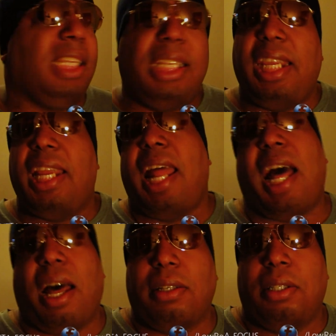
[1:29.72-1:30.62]
get
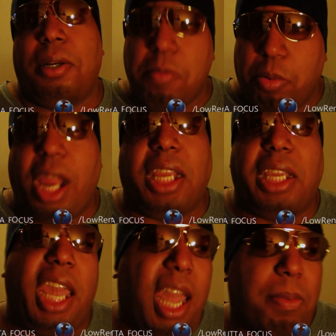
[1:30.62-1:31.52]
out. Break
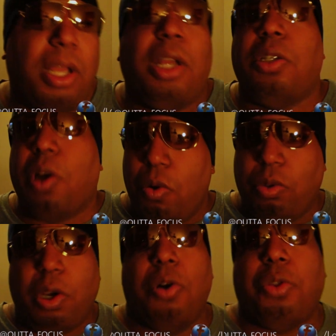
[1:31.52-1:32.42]
camp. Don't
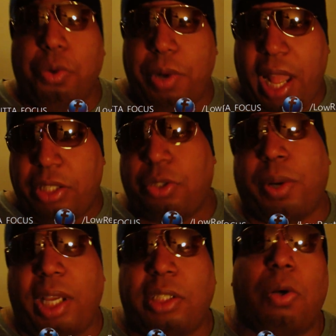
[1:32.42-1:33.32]
go through that
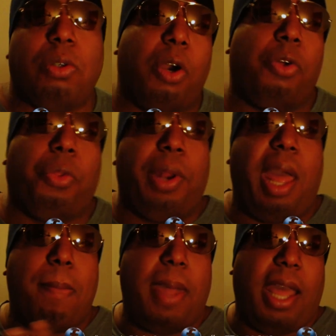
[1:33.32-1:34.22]
stress. Don't go through
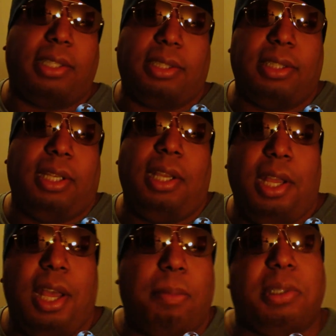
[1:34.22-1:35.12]
that mess.
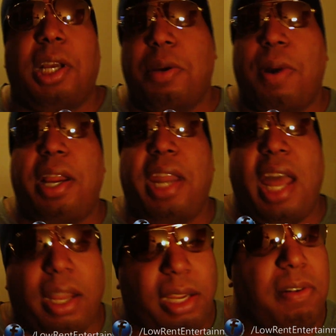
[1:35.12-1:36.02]
I'll tell you right
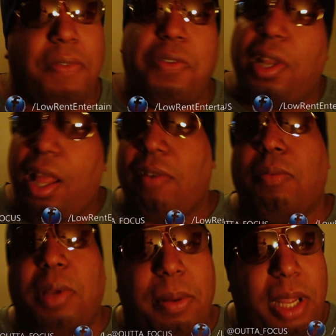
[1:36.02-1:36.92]
now, even if you love
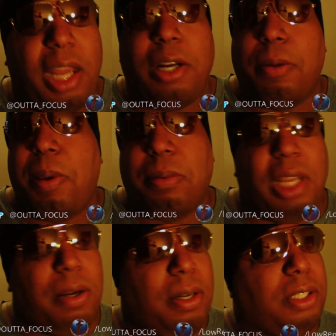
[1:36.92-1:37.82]
me, I mean, I heard people say,
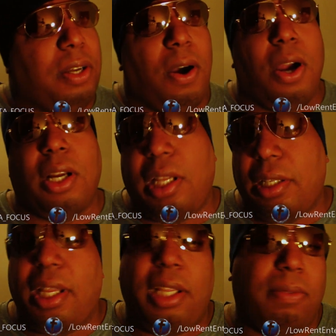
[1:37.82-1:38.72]
oh, that's hard, because
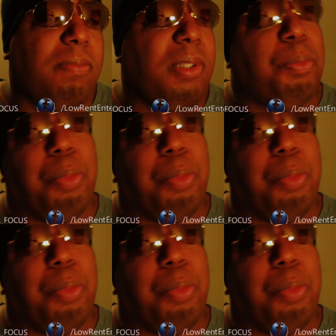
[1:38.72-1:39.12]
I